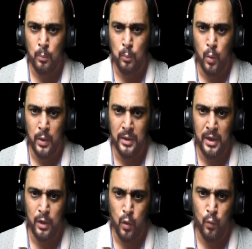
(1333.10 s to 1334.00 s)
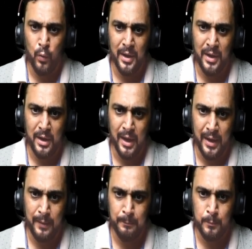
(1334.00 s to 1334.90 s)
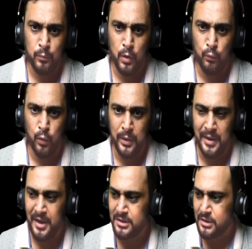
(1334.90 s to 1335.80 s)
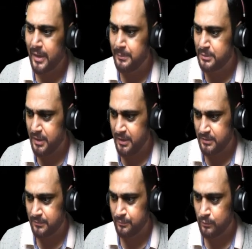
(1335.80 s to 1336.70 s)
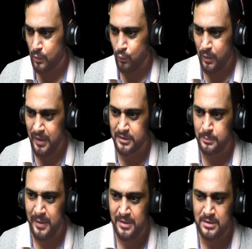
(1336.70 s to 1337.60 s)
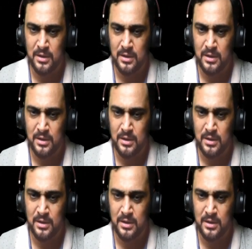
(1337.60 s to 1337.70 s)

pointing over a time for each time series. What it means,